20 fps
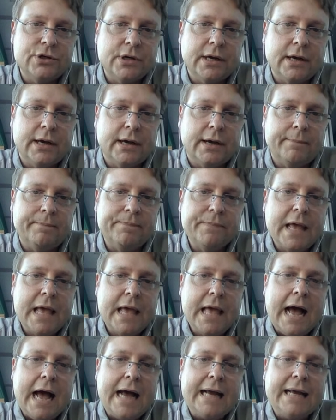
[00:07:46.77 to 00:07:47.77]
I
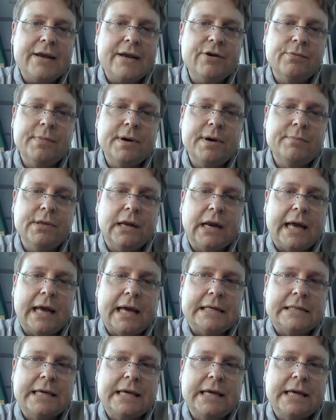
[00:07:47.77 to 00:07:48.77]
can't remember the
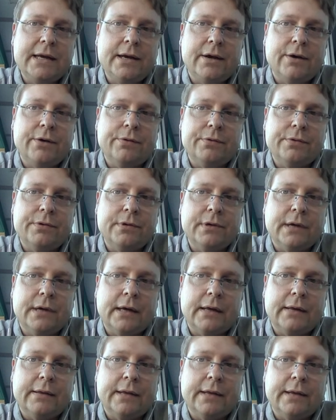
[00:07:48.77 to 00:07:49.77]
last keynote
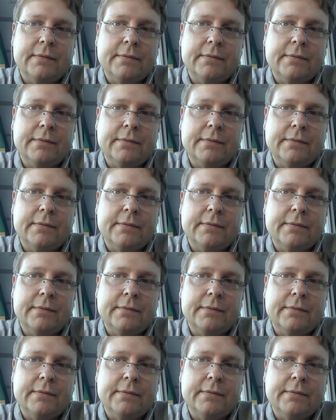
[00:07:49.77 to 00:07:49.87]
that